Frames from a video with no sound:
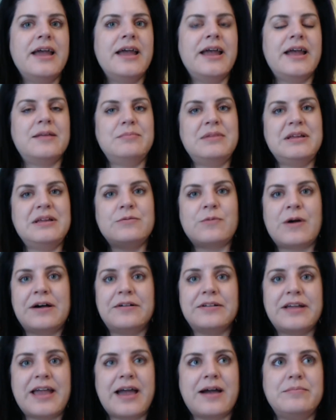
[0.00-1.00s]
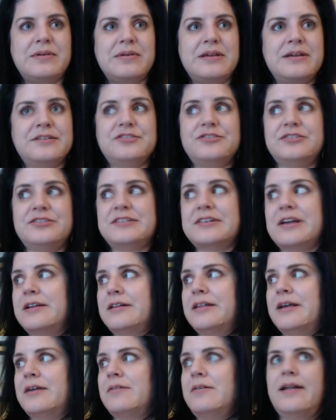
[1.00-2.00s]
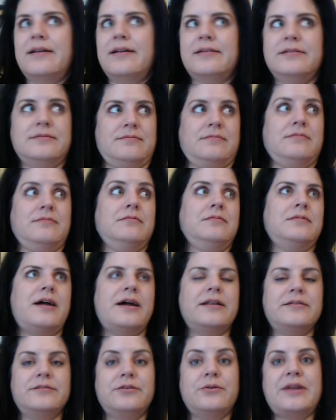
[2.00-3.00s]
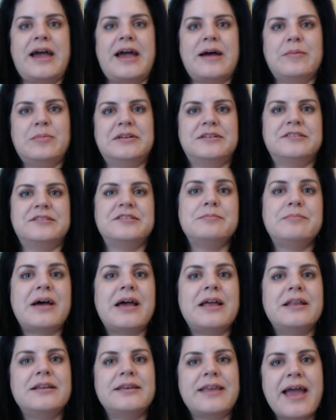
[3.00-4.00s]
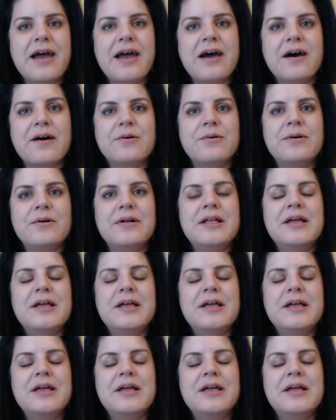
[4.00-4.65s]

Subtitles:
And meanwhile, cat B is just kind of like, "Oh, I don't know what happened." But now,